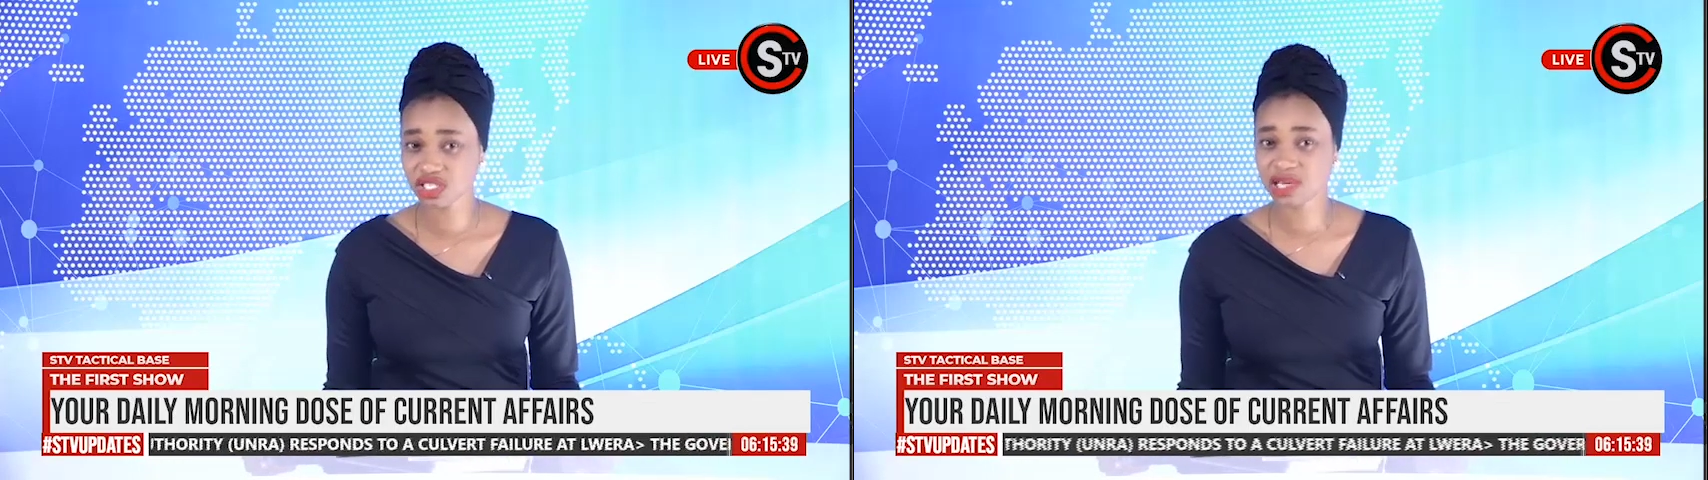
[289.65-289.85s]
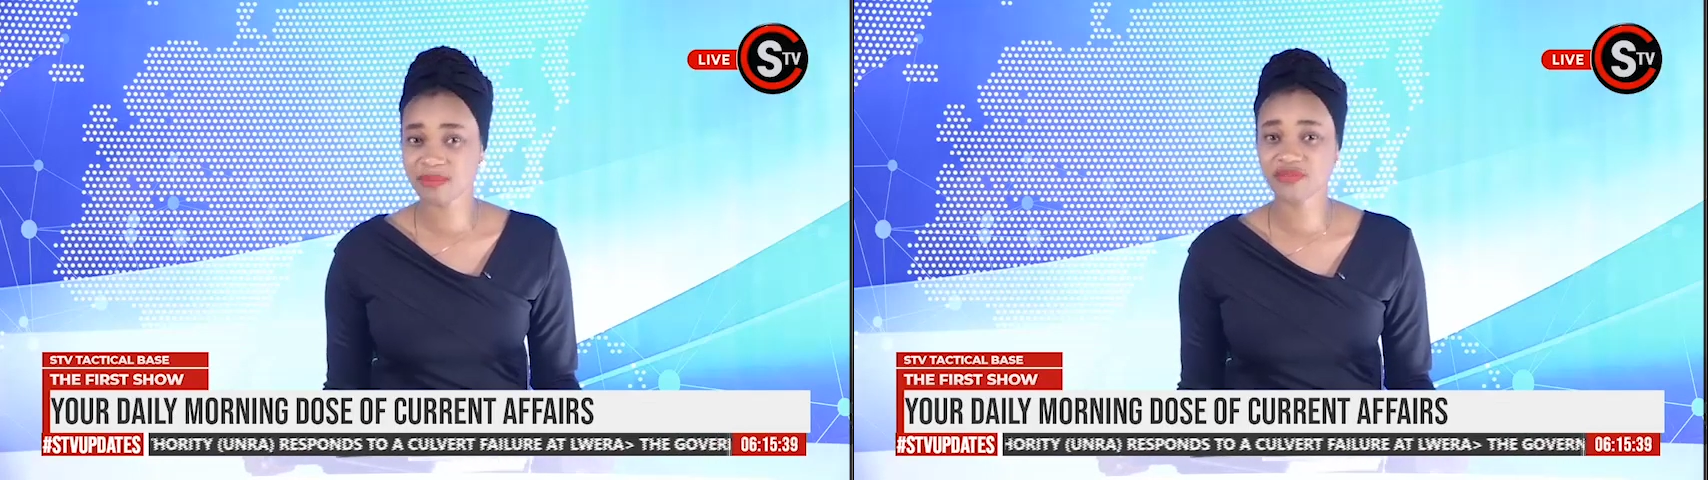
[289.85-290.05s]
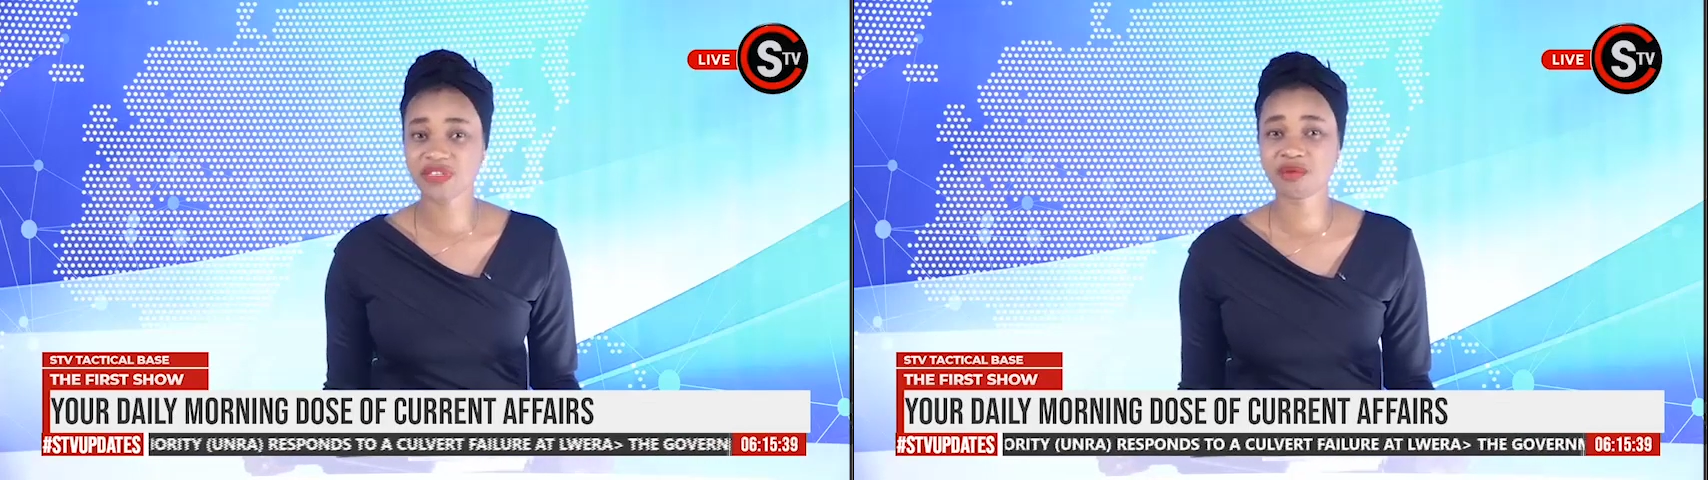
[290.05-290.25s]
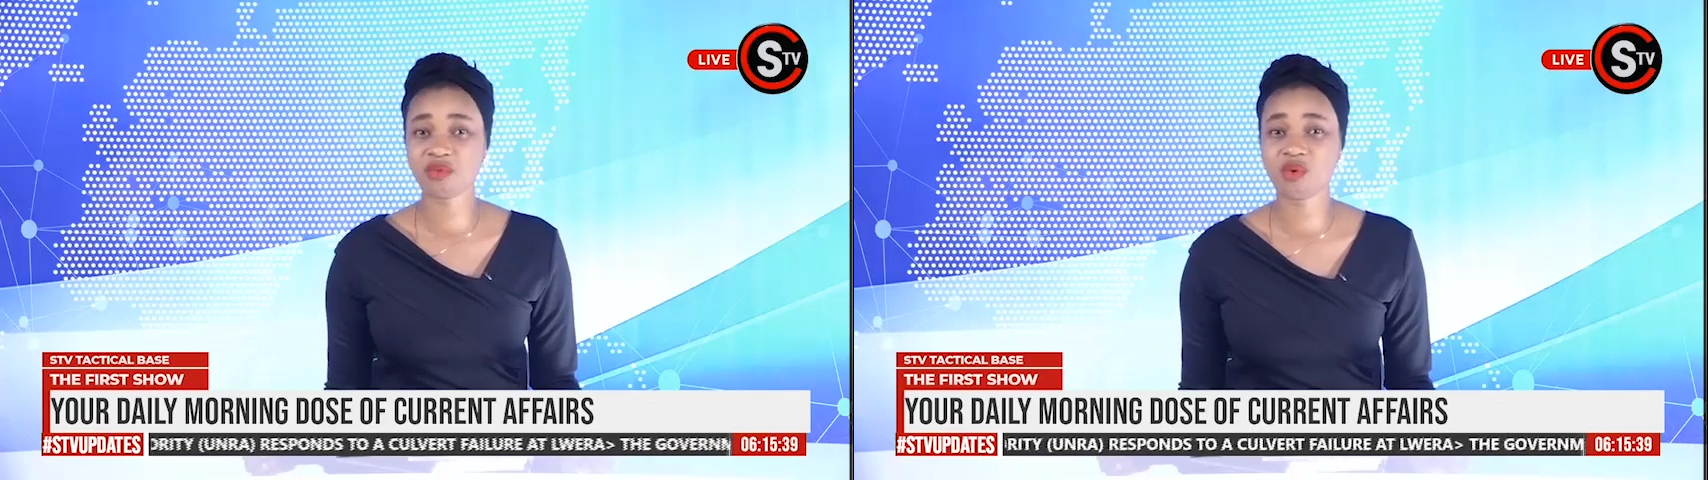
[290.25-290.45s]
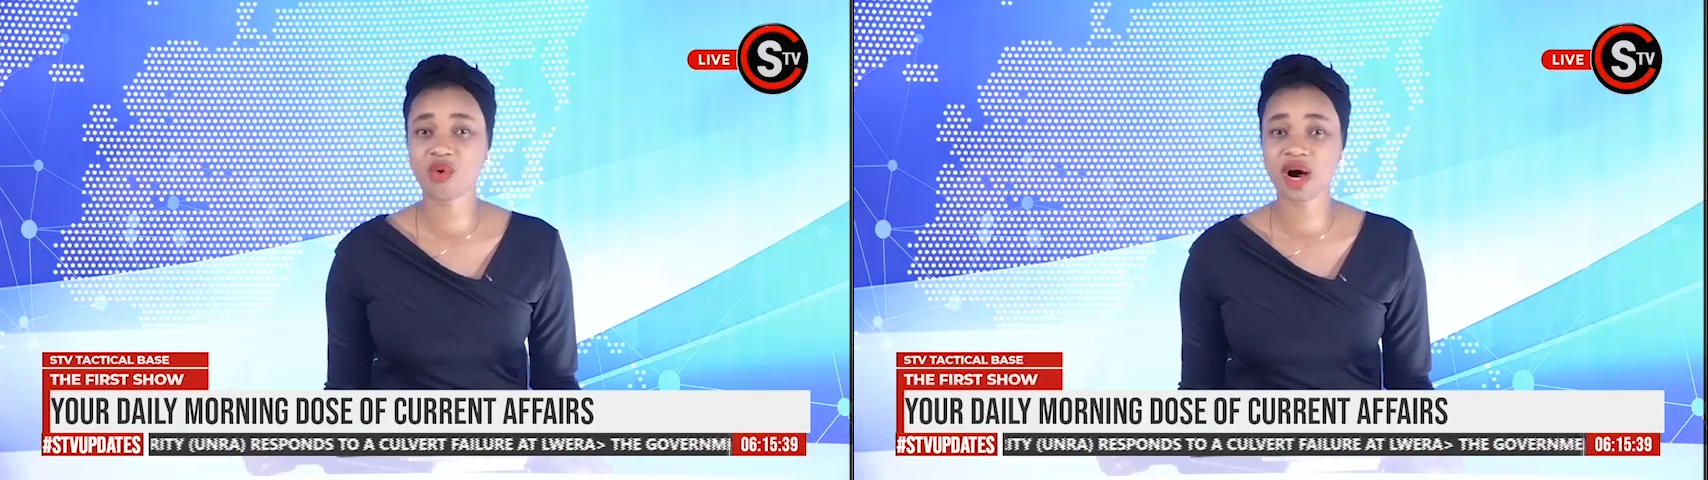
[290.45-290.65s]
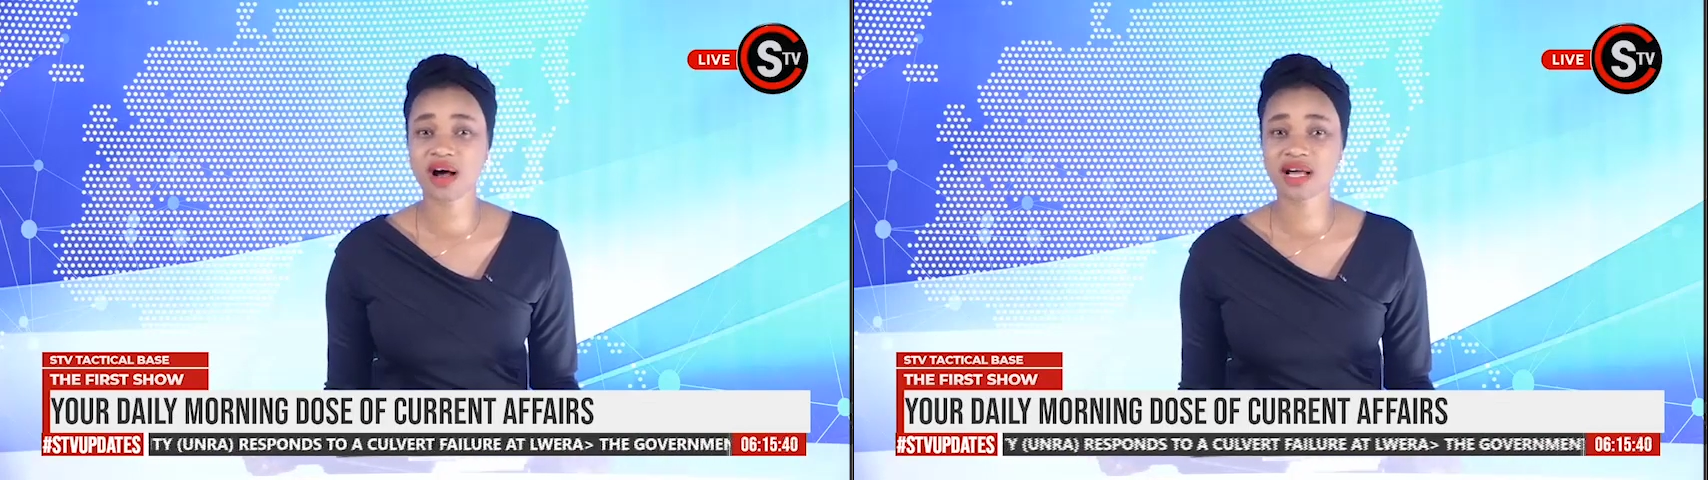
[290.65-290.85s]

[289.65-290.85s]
Some of them were